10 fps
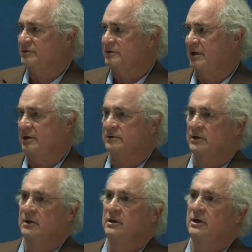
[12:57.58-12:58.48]
days.
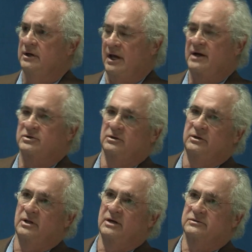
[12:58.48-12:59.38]
And actually,
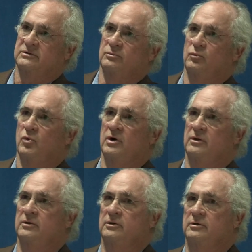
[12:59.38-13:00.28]
that's one of
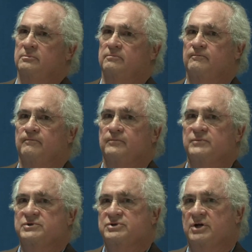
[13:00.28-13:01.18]
the
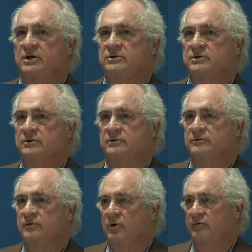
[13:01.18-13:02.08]

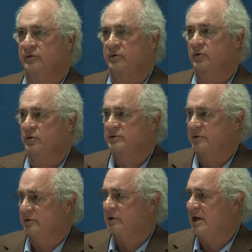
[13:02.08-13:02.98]
changes over the course of
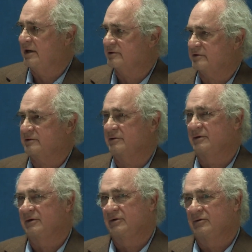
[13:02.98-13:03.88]
the last
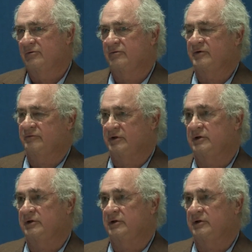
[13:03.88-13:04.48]
15